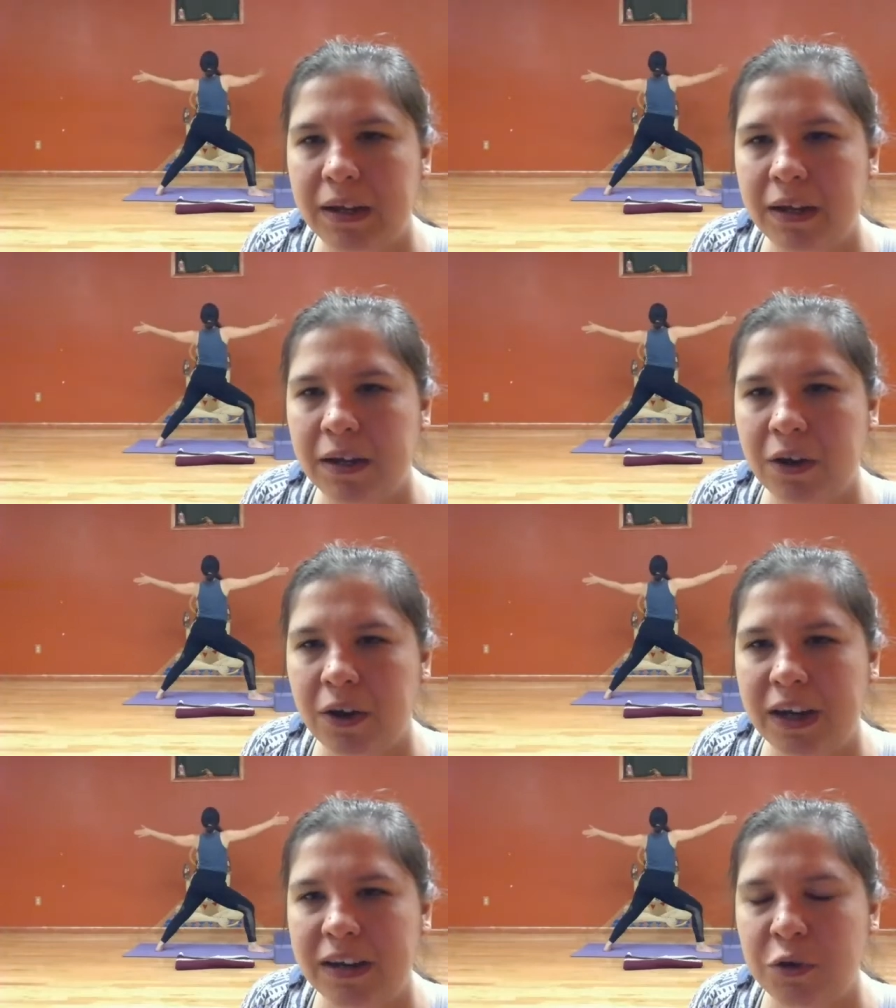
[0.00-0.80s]

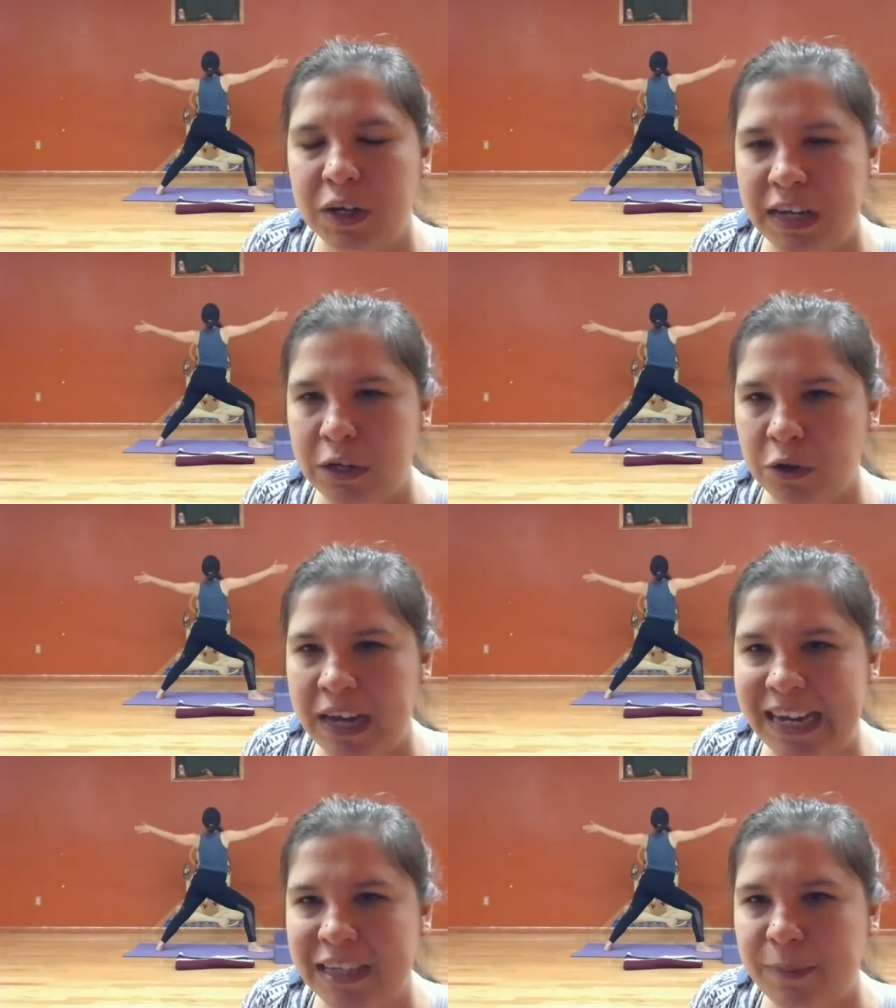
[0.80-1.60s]
Good. You can take your
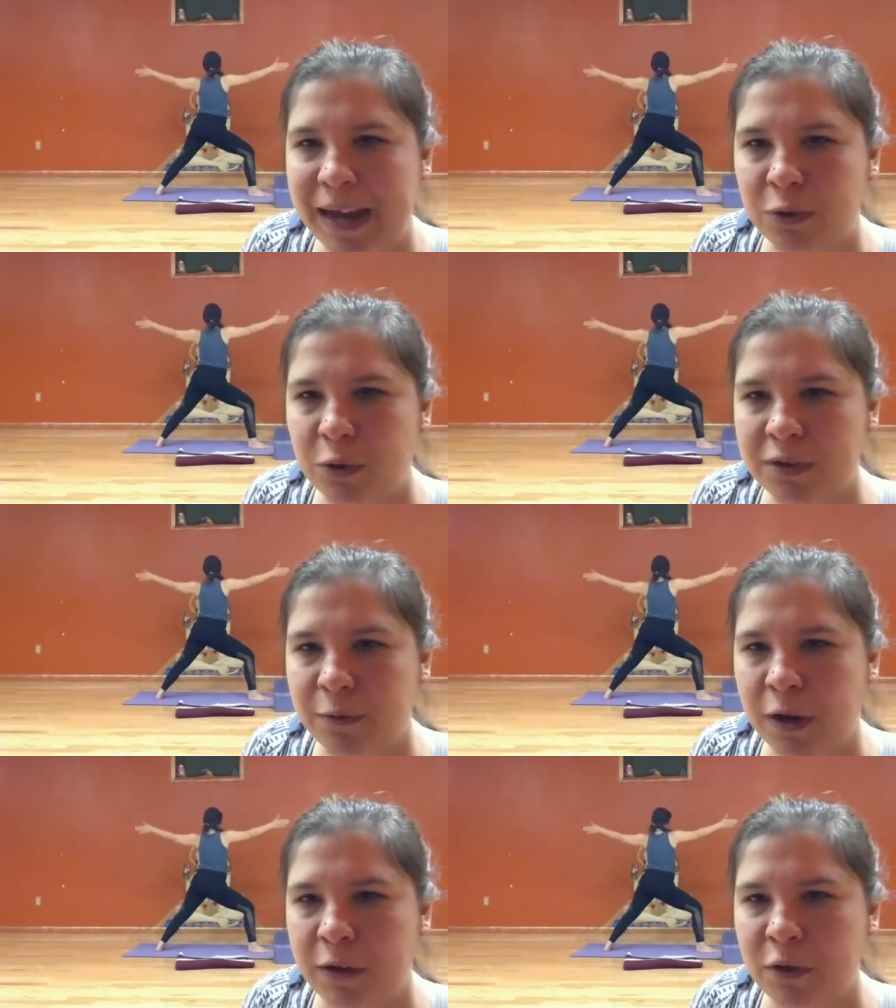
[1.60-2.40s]
gaze back towards
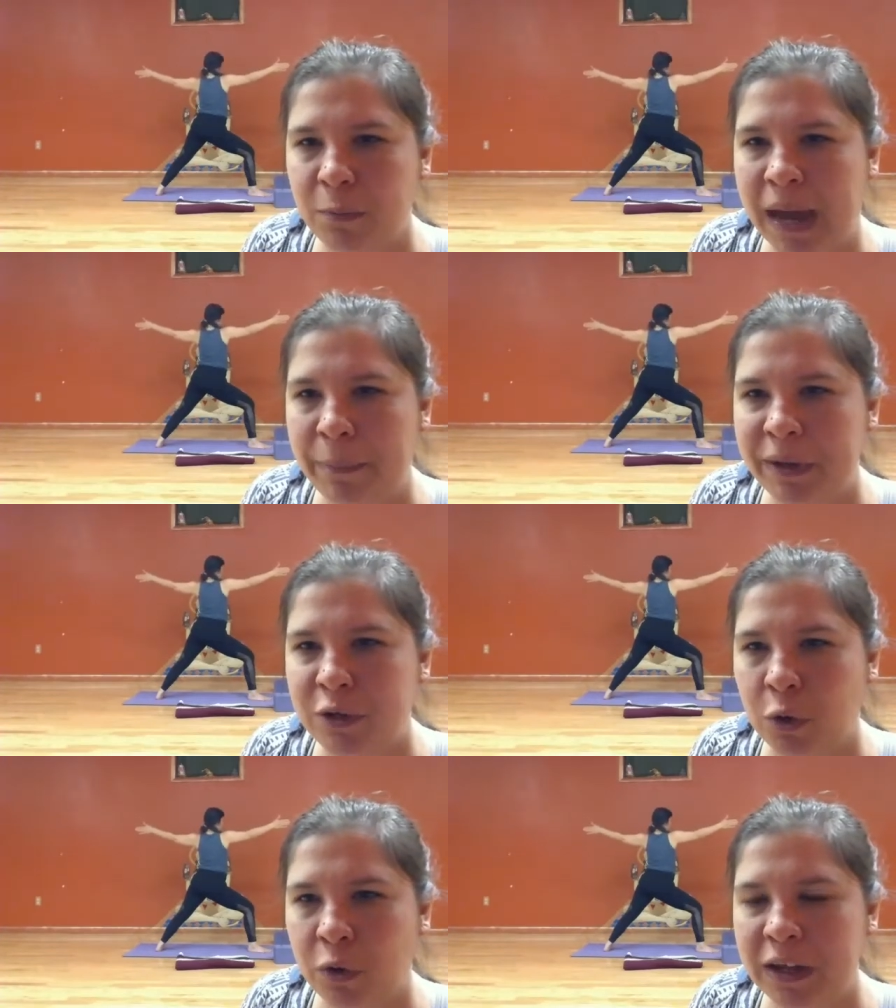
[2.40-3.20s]
the front of your mat, but
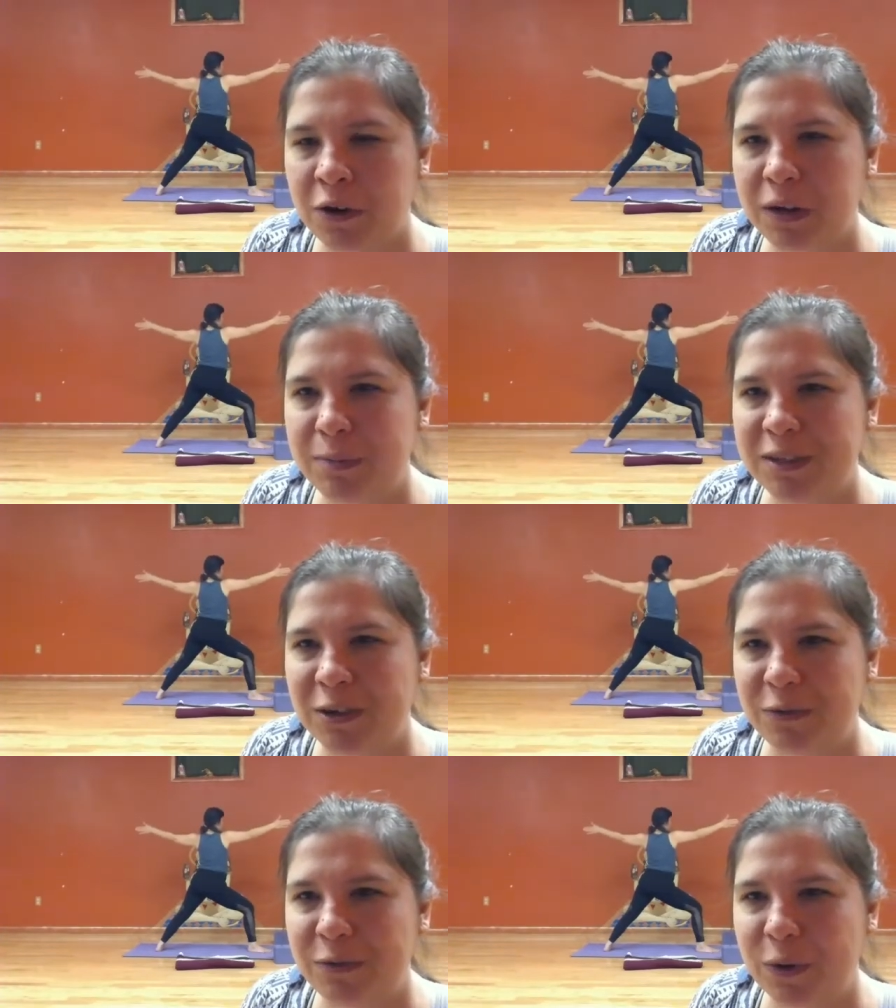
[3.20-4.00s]
don't let your ribs
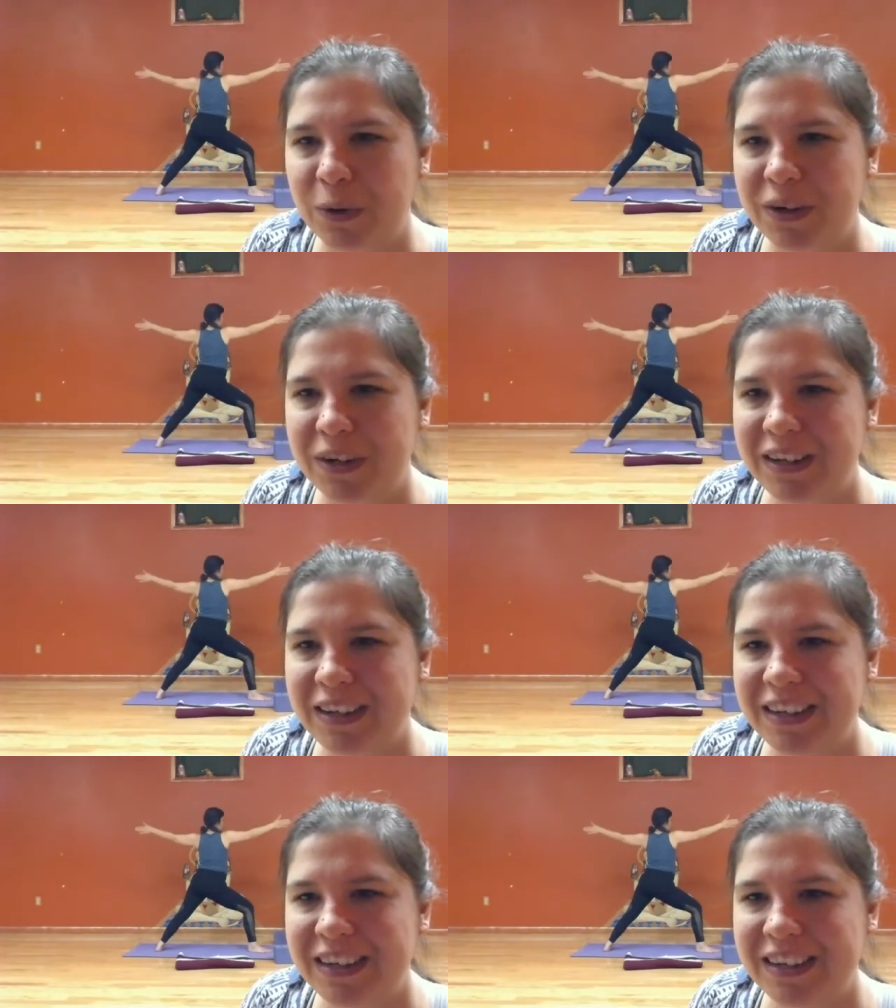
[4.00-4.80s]
turn forward.
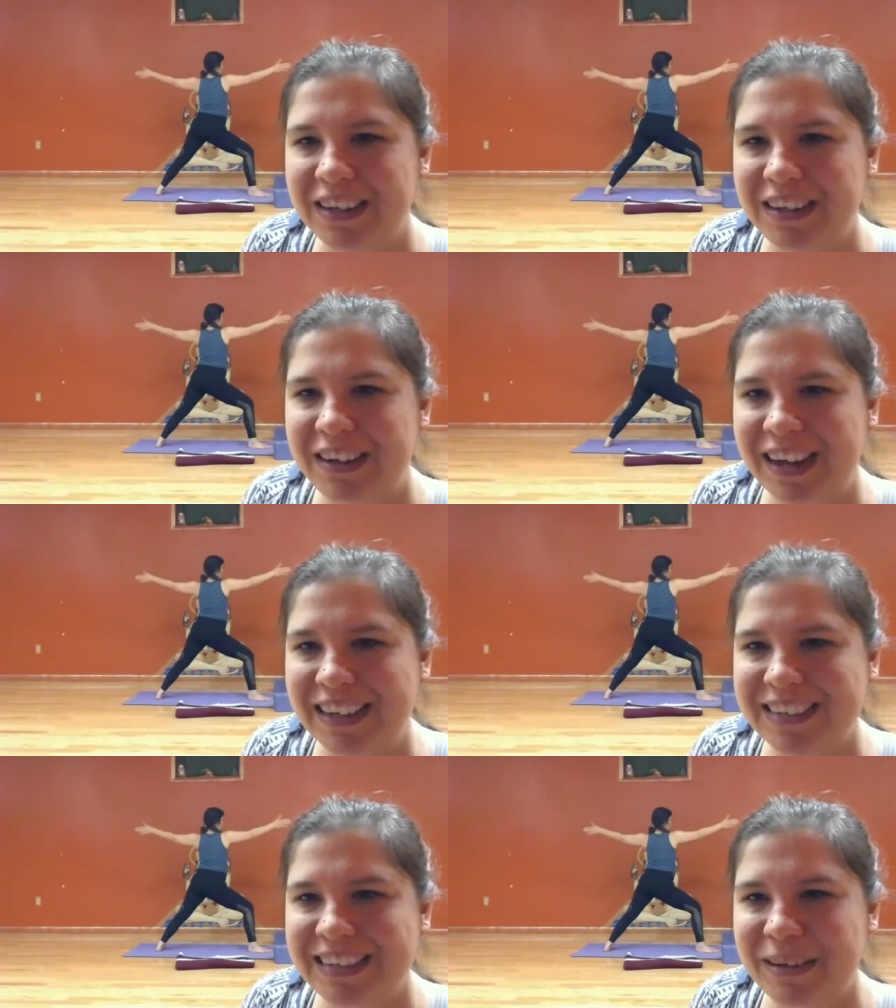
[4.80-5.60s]

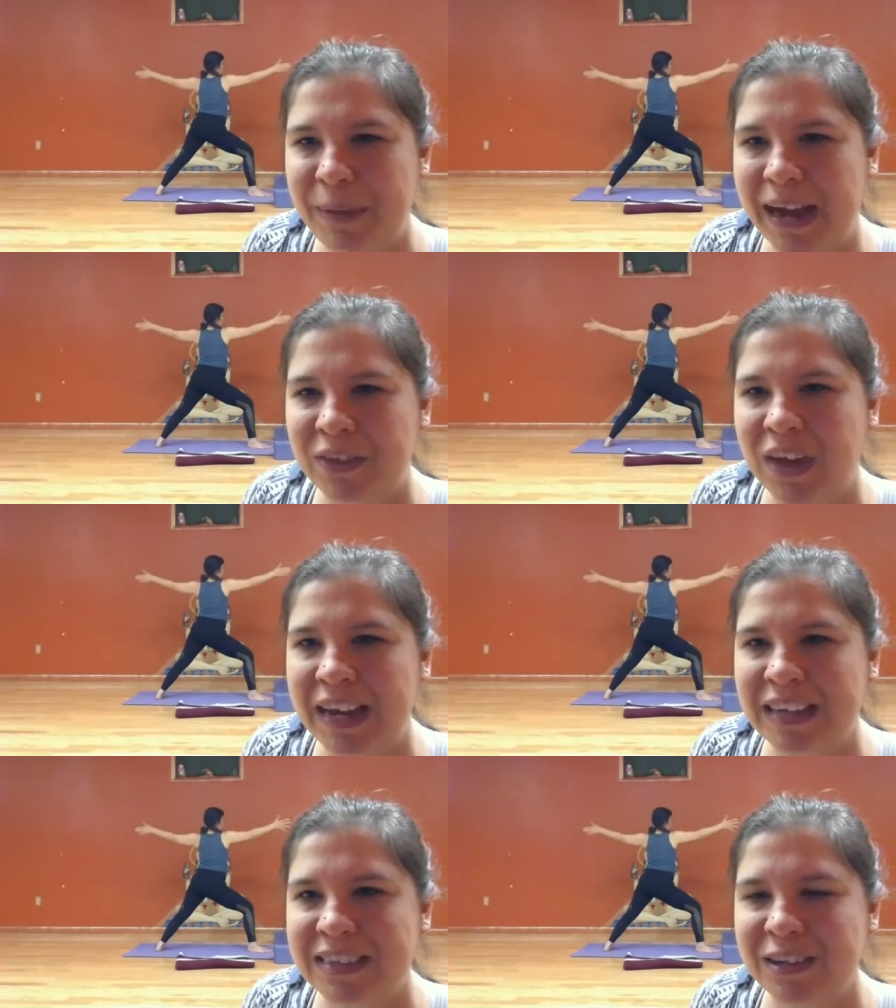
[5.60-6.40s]
Nice. Back thigh
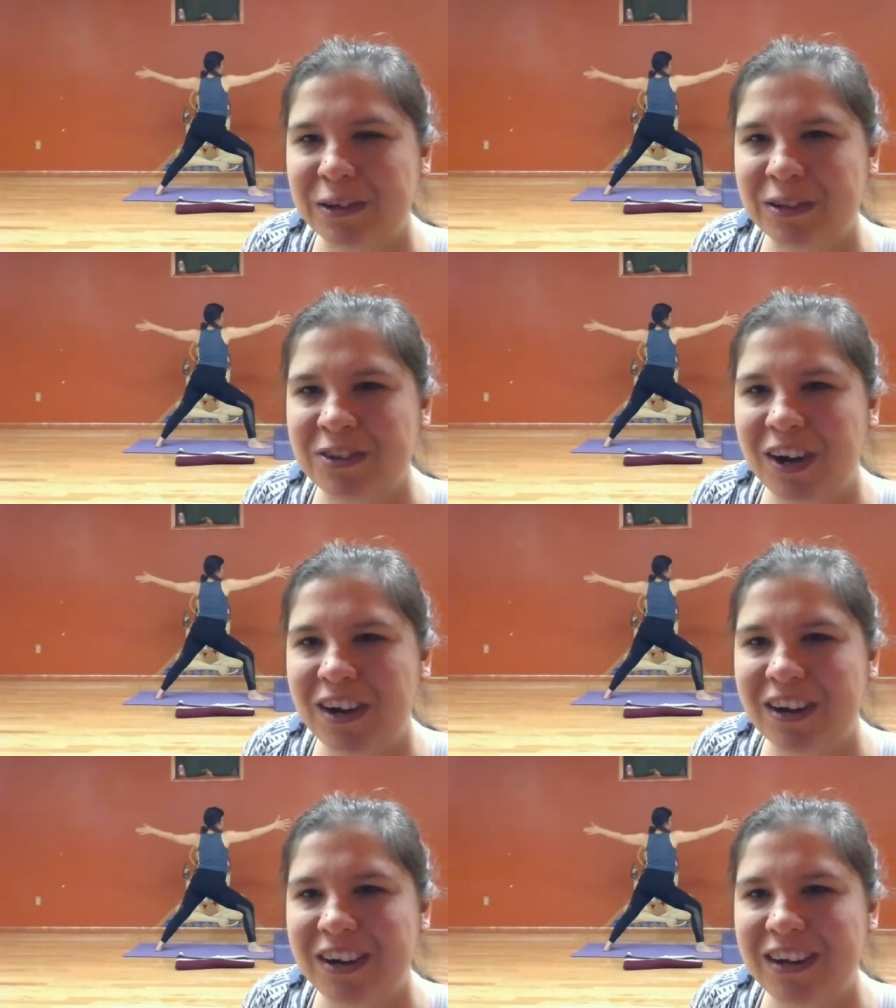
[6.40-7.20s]
gets a little
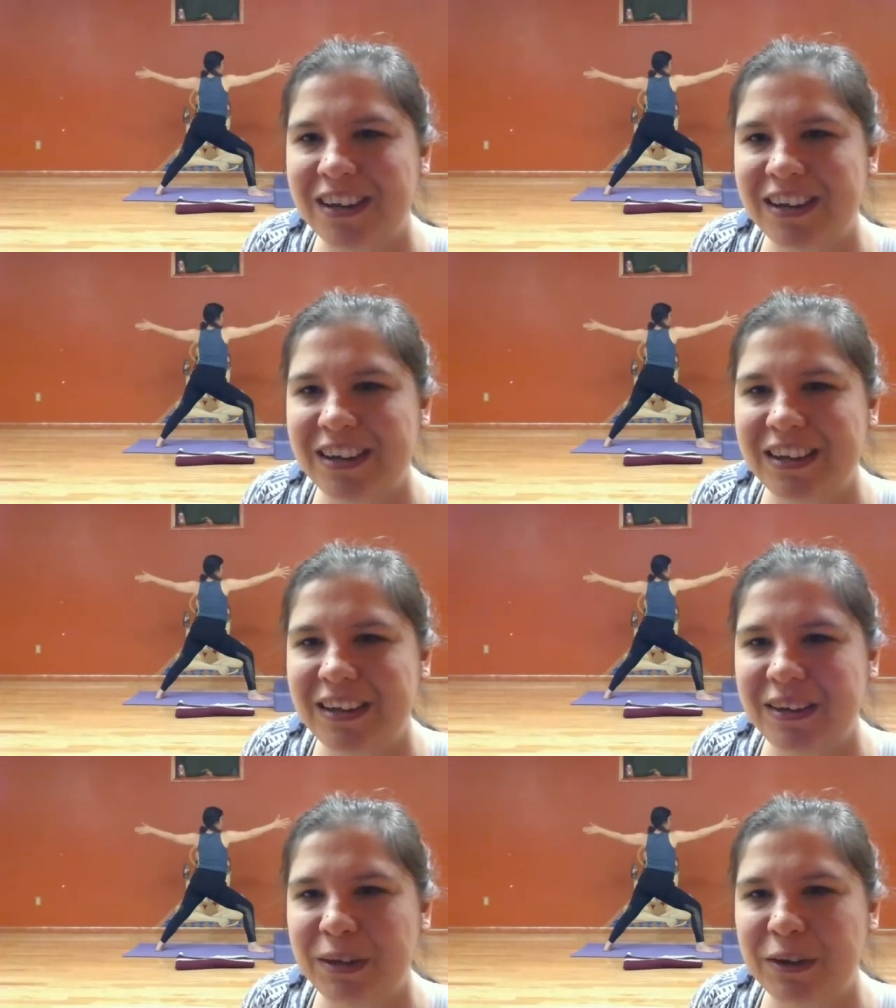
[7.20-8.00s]
stronger.
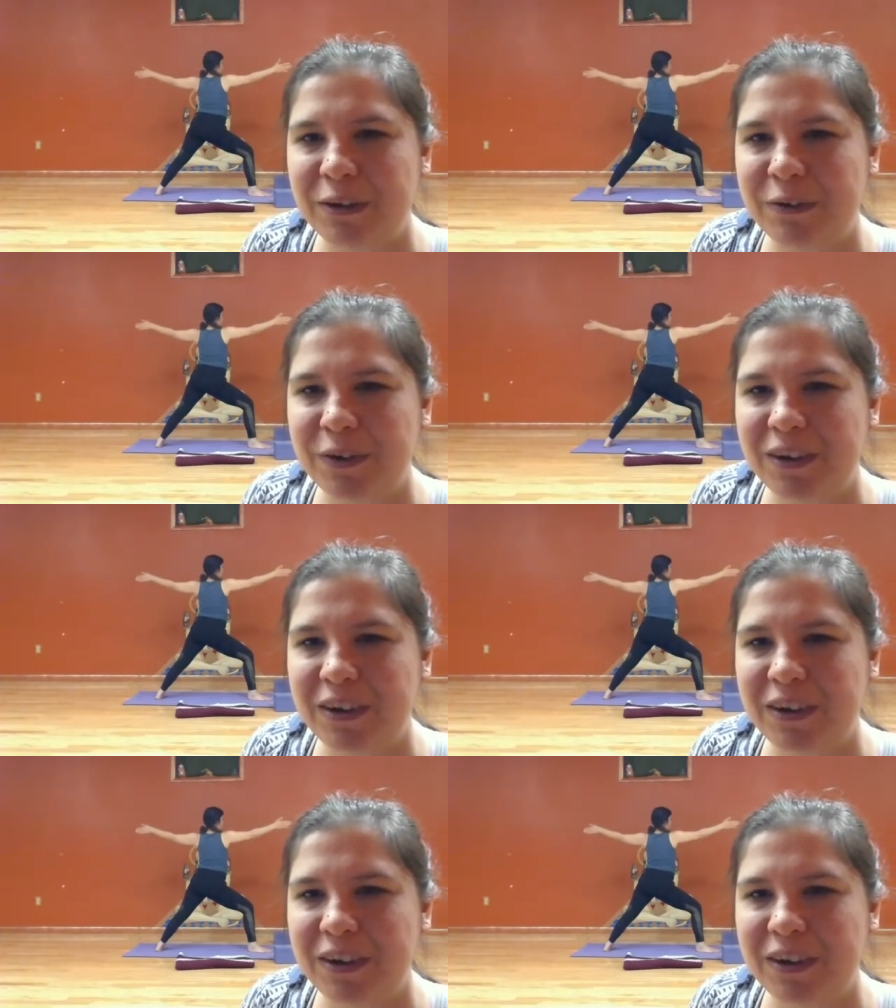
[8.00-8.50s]
Beautiful.